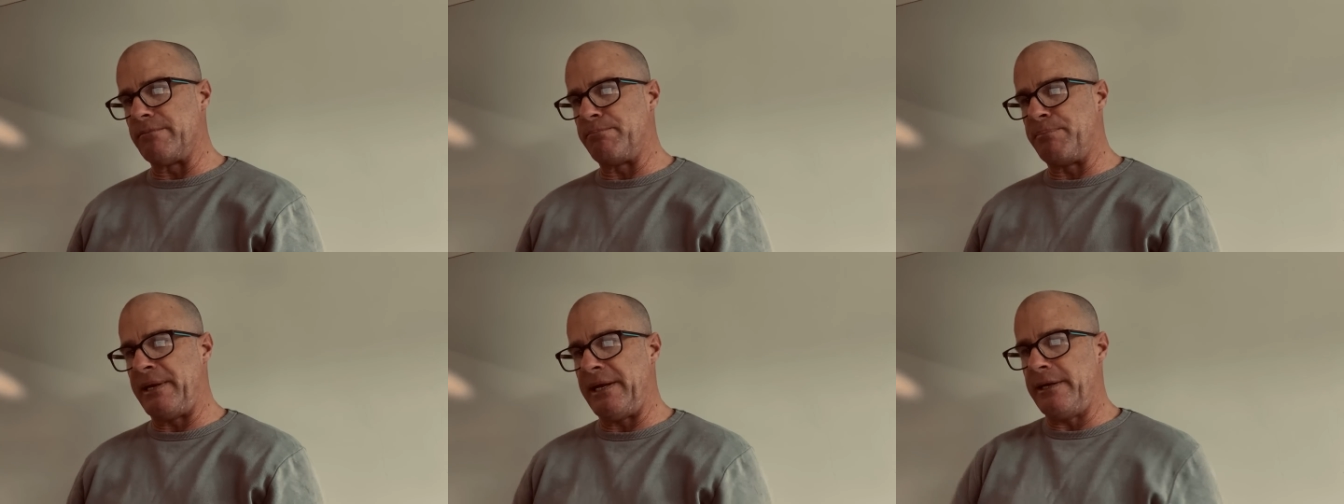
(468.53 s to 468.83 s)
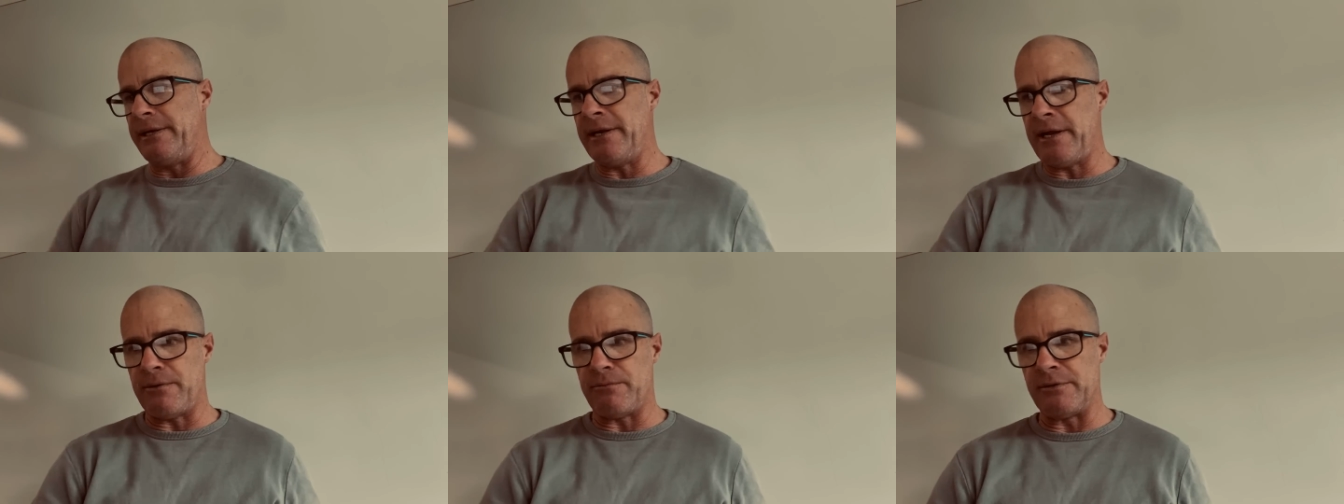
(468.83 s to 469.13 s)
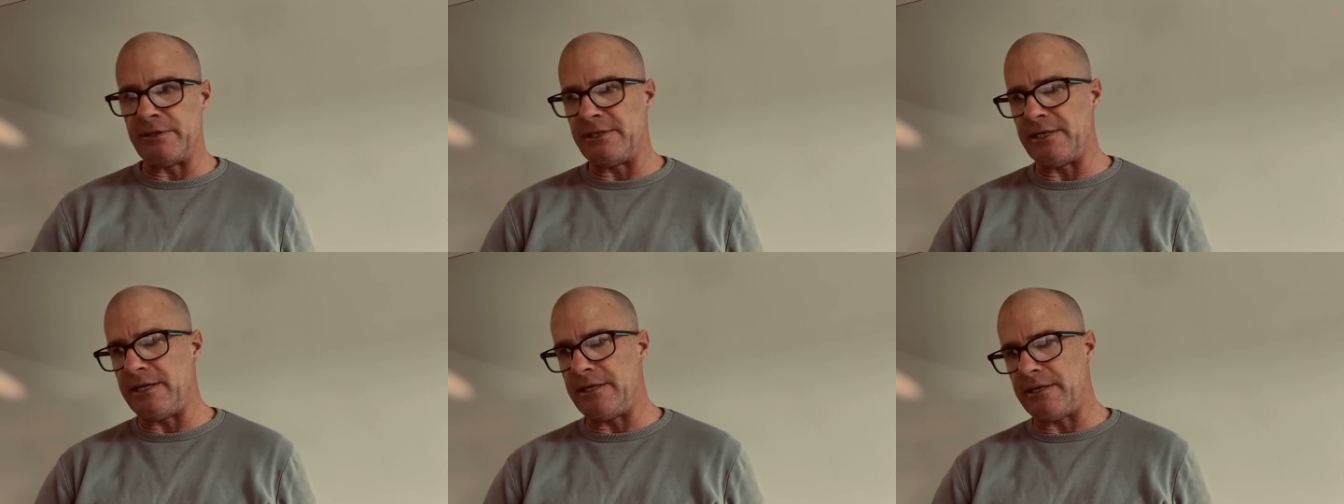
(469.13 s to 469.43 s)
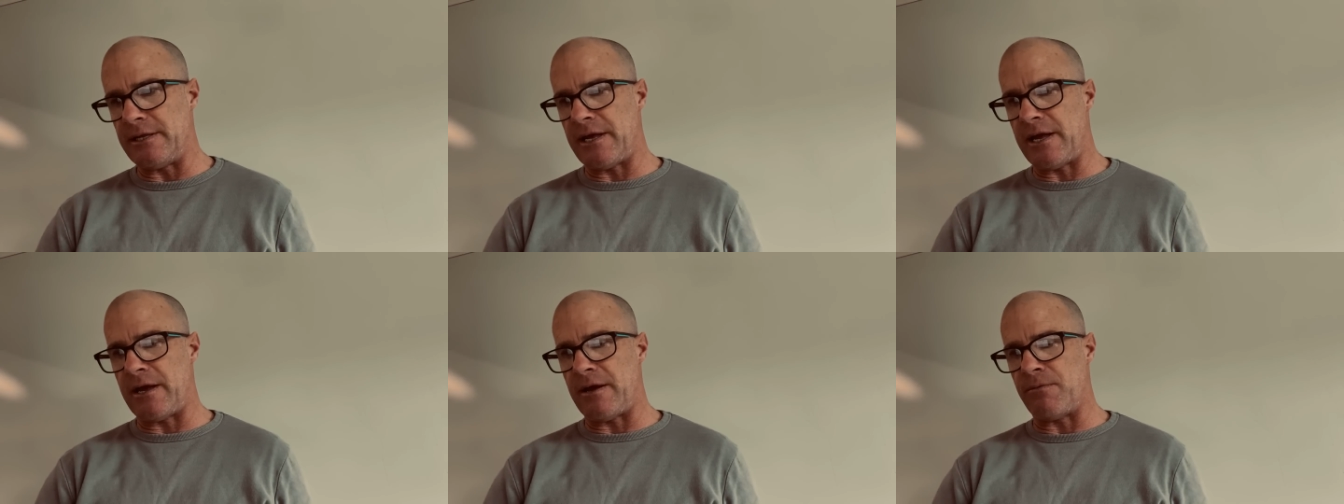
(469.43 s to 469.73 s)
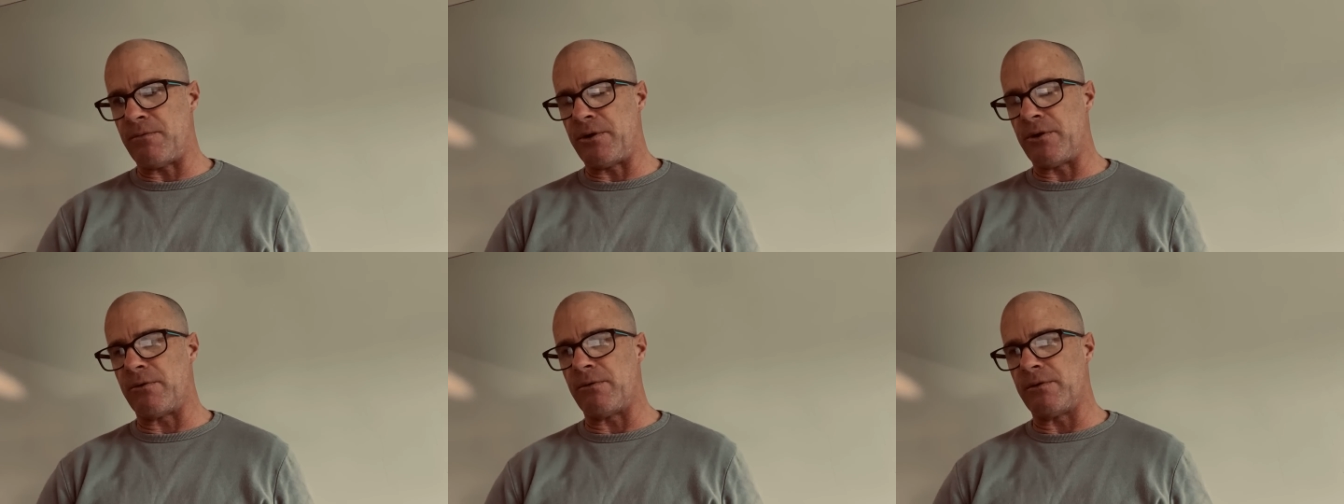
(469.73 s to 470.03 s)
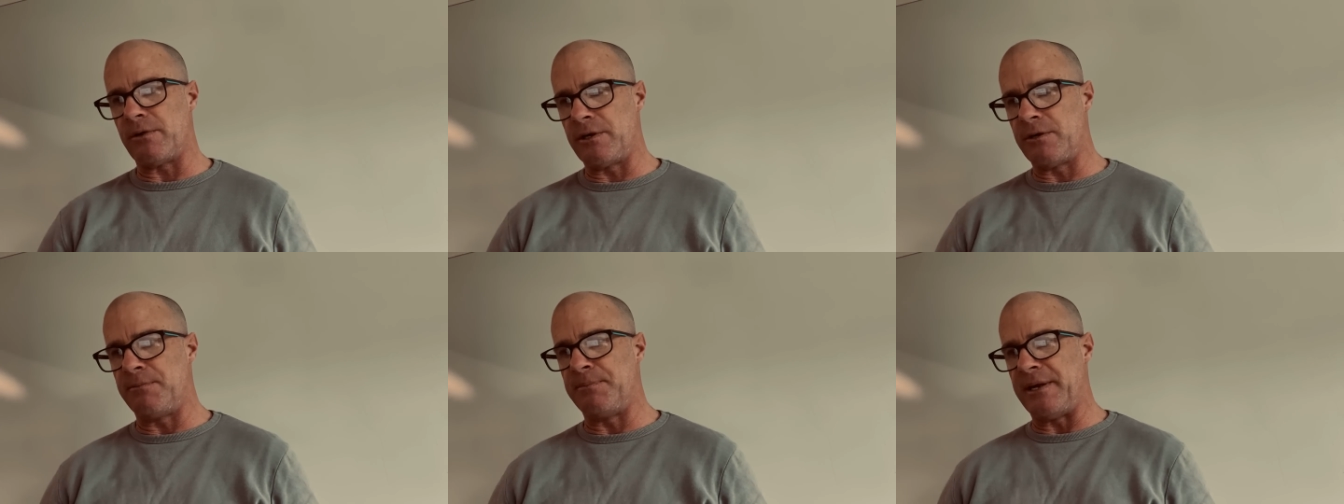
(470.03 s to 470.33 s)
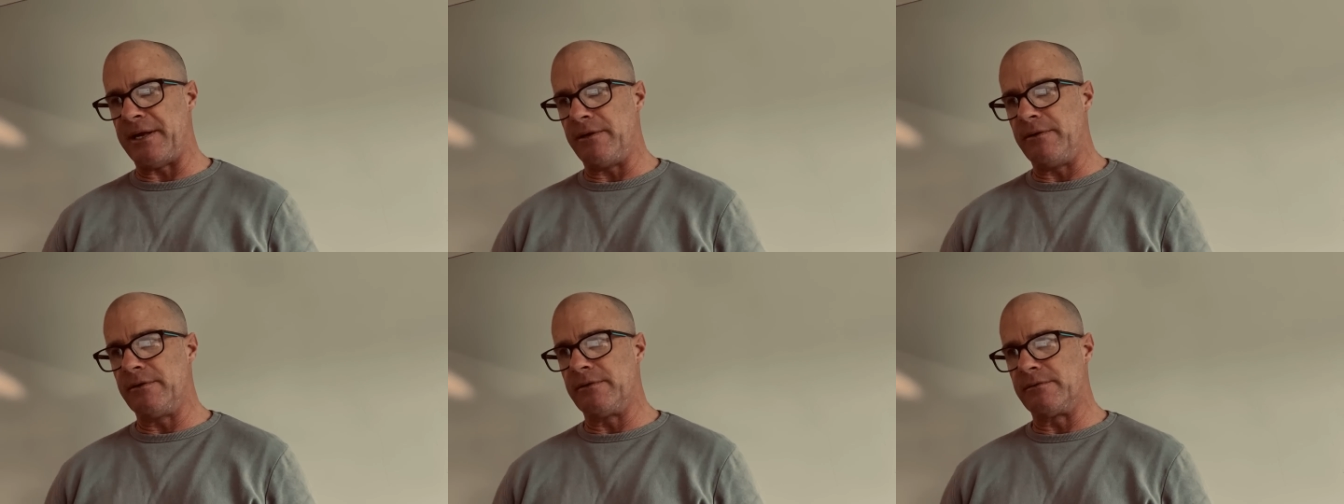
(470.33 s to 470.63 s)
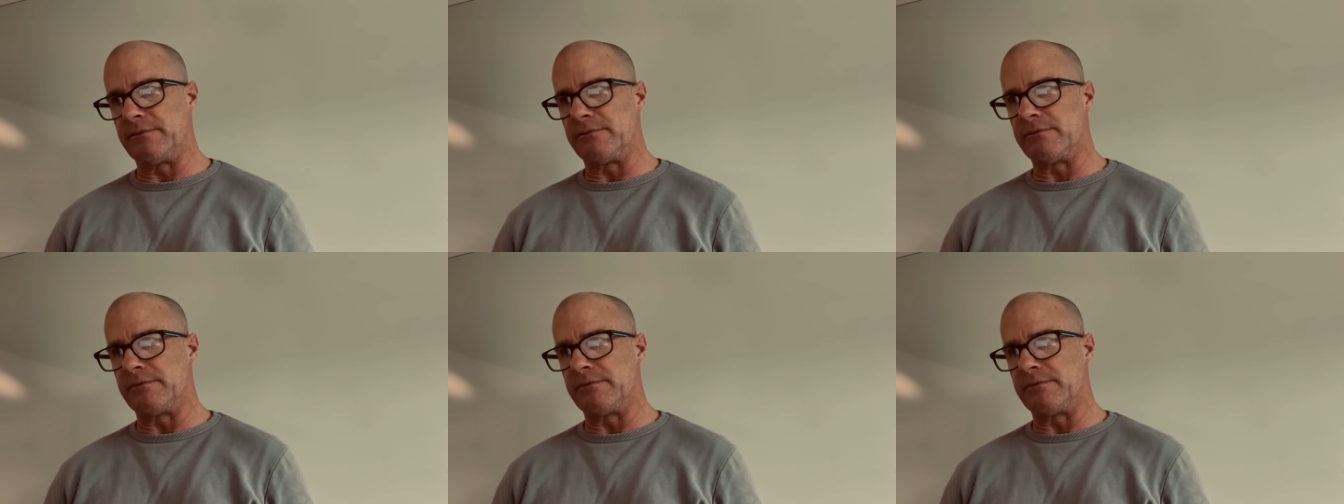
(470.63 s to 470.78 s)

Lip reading: Pitnet was in there, we were a little bit